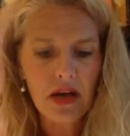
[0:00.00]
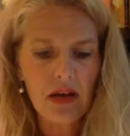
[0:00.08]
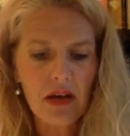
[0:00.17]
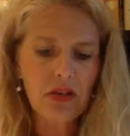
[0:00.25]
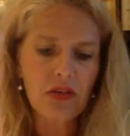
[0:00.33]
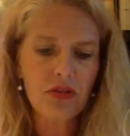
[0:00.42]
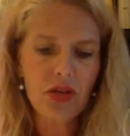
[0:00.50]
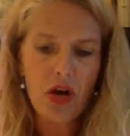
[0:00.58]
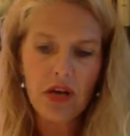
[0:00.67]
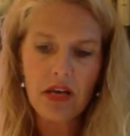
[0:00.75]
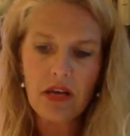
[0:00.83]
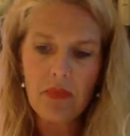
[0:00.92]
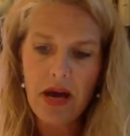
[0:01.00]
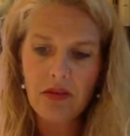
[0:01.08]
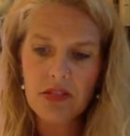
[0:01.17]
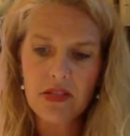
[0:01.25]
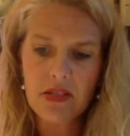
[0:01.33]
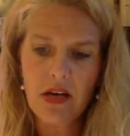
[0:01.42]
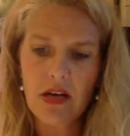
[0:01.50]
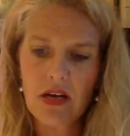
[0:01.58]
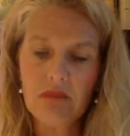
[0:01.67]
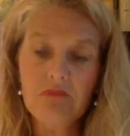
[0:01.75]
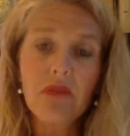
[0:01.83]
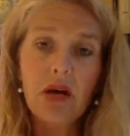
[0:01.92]
you're talking about
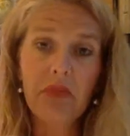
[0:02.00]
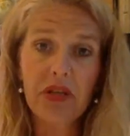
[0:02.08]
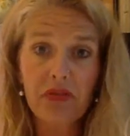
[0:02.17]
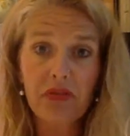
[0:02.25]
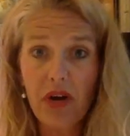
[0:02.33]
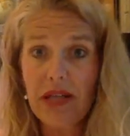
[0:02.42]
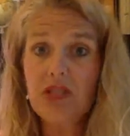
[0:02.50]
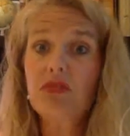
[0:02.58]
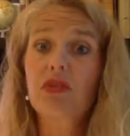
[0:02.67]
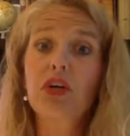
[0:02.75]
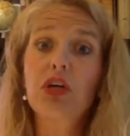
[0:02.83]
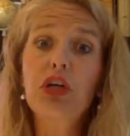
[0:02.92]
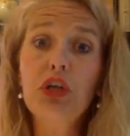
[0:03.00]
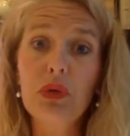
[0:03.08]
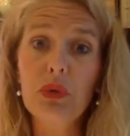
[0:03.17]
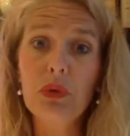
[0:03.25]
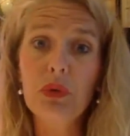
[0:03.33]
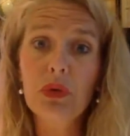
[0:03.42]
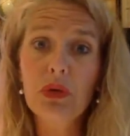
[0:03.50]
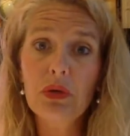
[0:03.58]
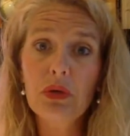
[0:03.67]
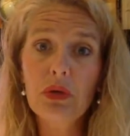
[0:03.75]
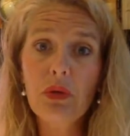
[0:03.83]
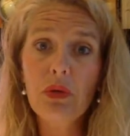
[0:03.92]
a Bill of Rights for who?
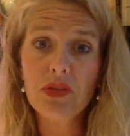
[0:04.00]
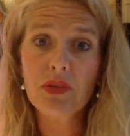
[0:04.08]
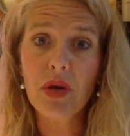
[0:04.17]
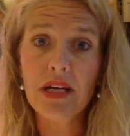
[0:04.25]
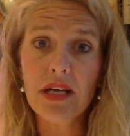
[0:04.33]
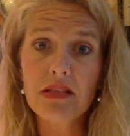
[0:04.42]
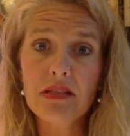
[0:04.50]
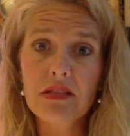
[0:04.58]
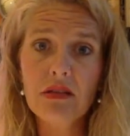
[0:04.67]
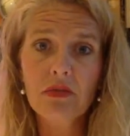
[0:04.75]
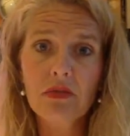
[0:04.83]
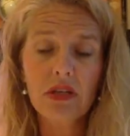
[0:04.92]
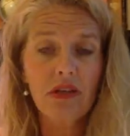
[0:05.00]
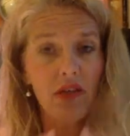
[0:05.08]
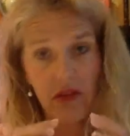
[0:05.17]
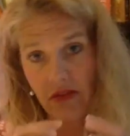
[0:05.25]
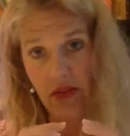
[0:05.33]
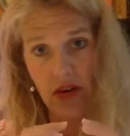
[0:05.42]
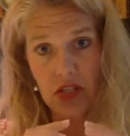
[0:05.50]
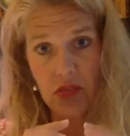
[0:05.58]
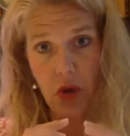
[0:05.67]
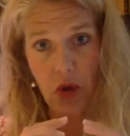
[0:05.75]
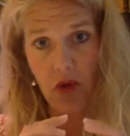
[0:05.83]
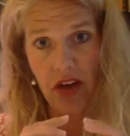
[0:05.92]
Who has rights? Only a very, very
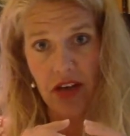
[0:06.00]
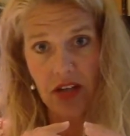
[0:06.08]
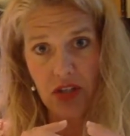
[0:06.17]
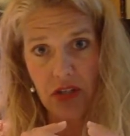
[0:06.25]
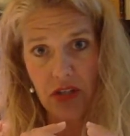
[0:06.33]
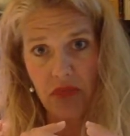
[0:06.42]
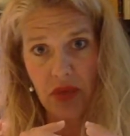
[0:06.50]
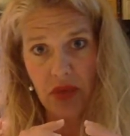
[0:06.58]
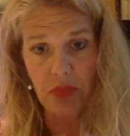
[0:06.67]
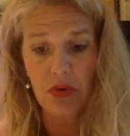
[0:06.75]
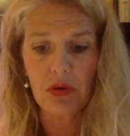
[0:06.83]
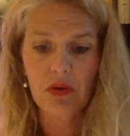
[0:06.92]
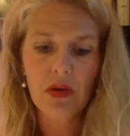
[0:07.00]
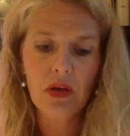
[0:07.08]
small faction of people.